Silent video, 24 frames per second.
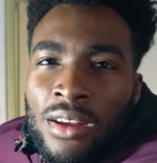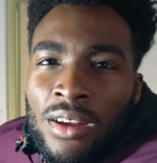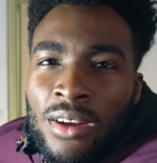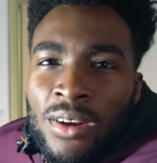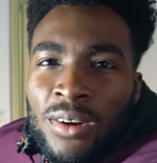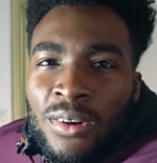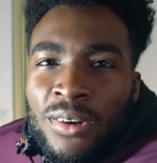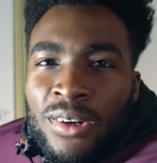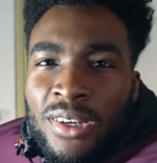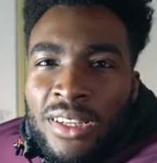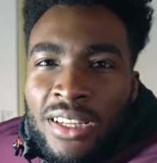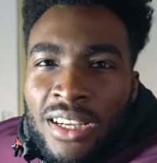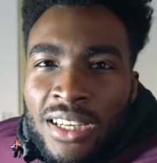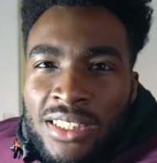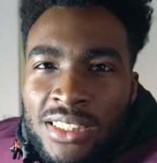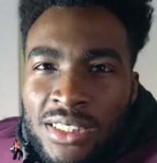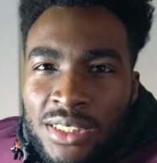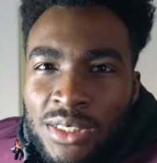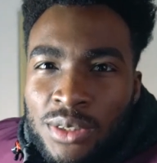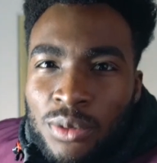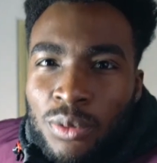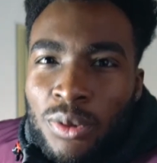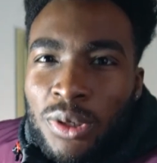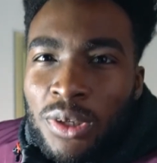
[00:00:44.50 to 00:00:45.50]
Alright
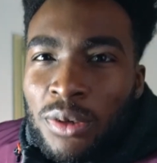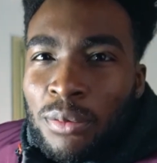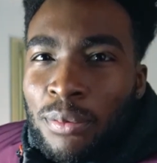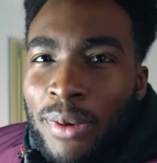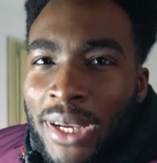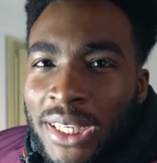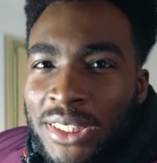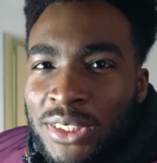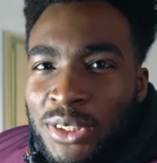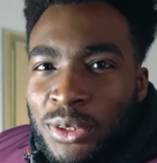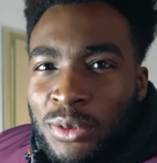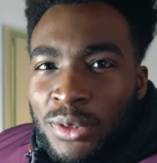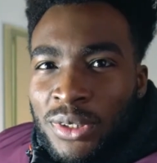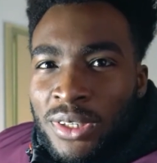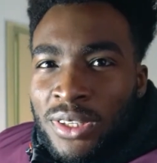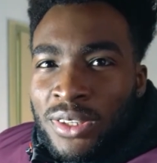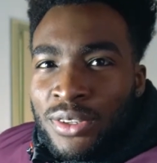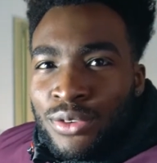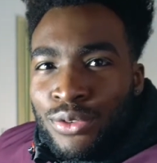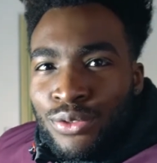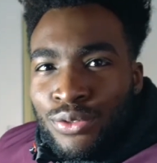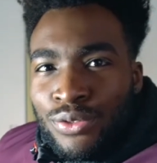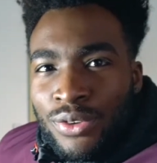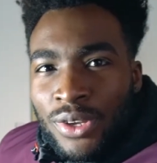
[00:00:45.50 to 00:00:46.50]
guys, welcome back to
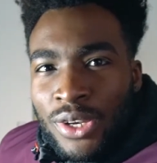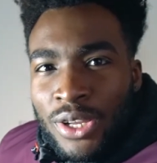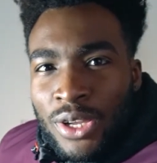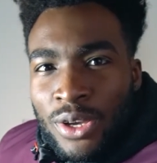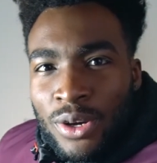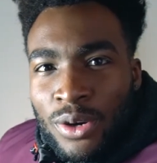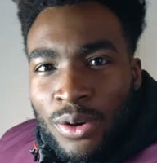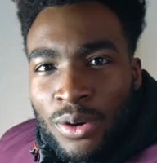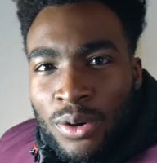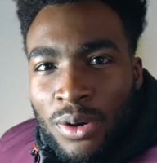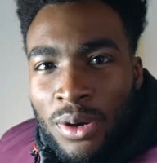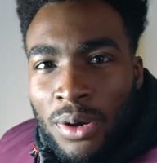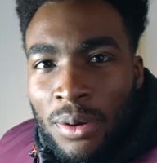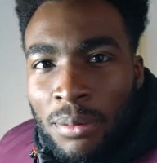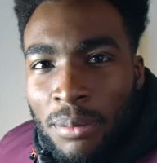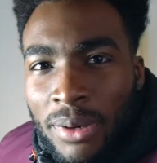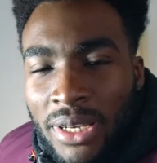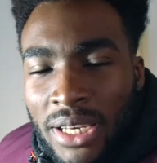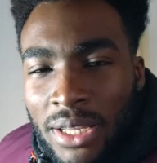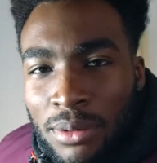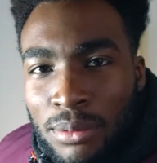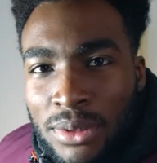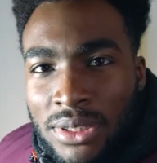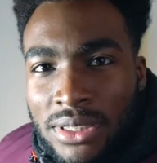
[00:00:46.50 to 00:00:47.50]
another video. My
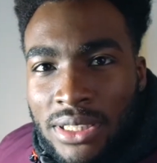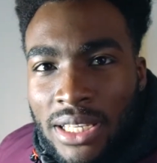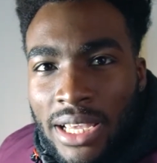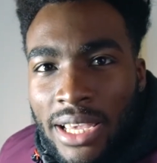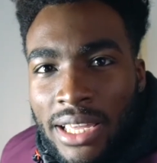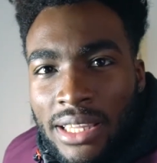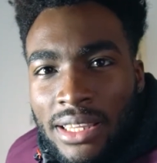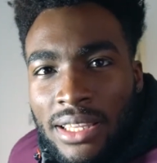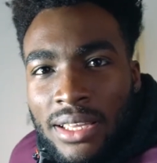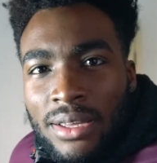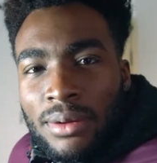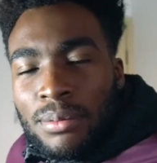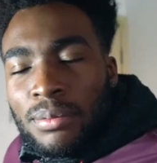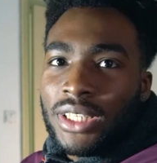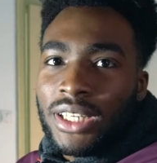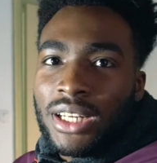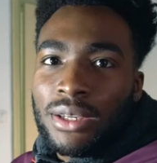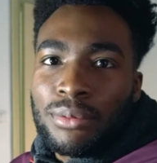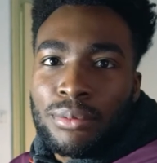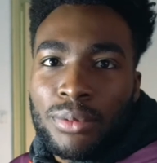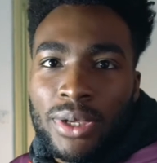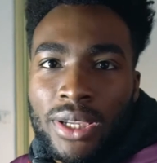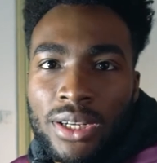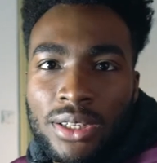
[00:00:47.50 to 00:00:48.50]
name is Caleb and
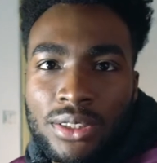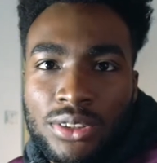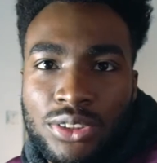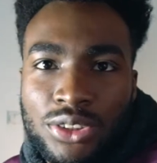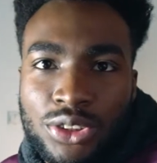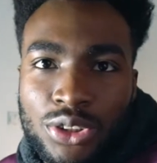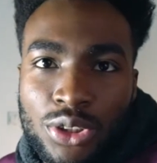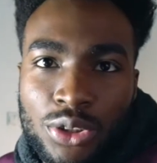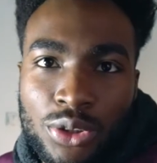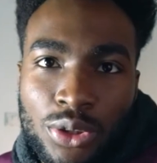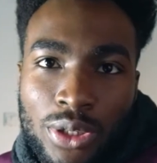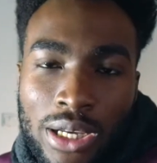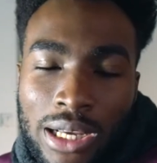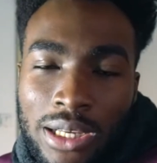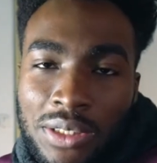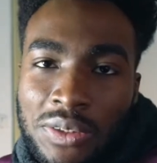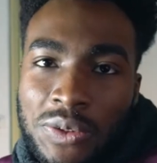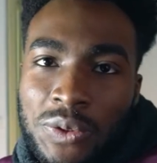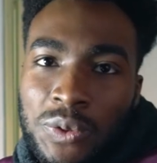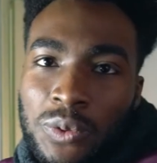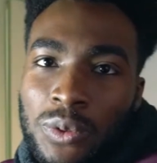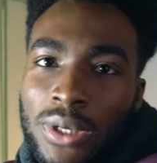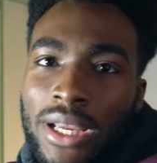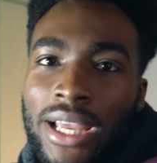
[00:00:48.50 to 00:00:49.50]
I'm here to show you how
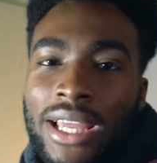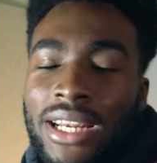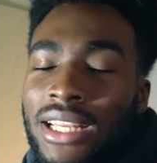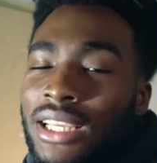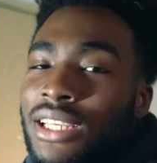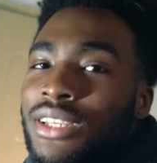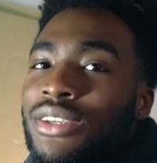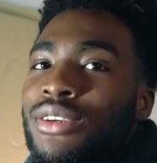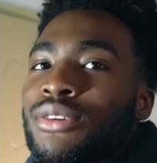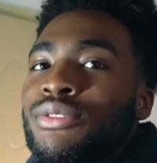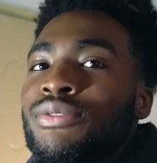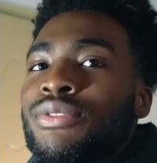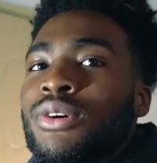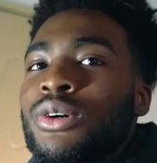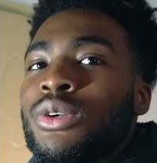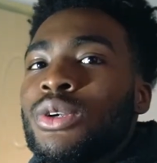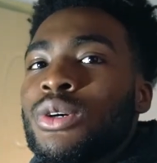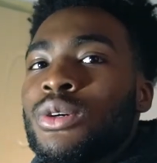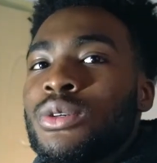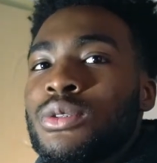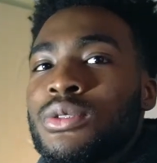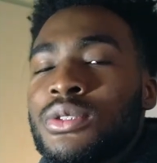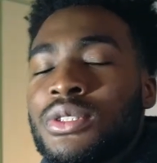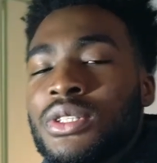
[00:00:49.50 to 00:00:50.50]
to edit your
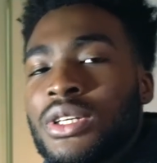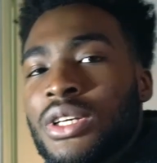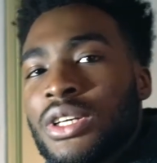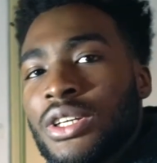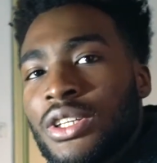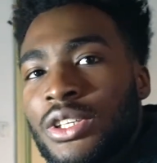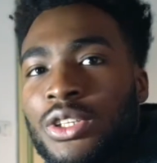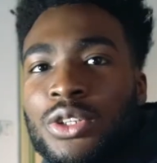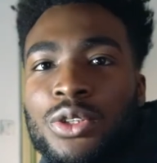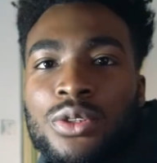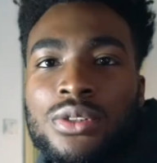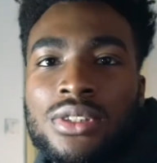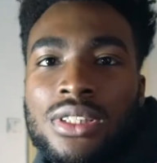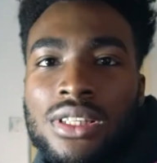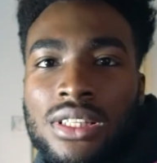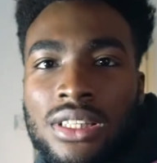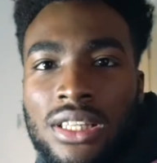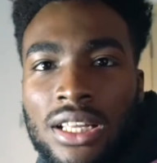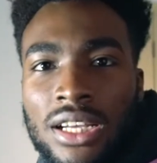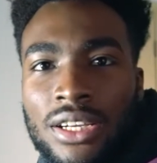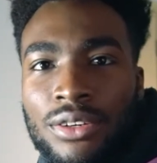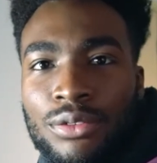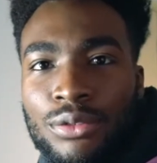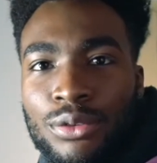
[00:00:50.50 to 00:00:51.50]
photos using
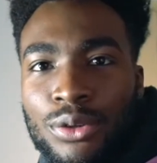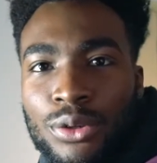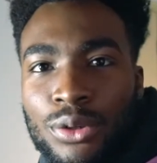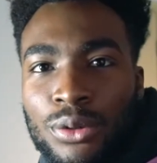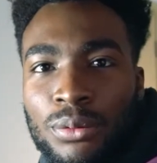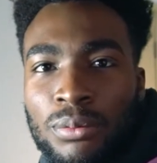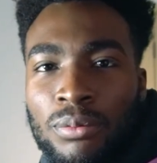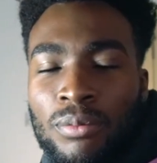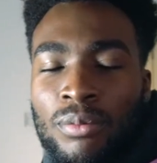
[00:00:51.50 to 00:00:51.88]
Lightroom.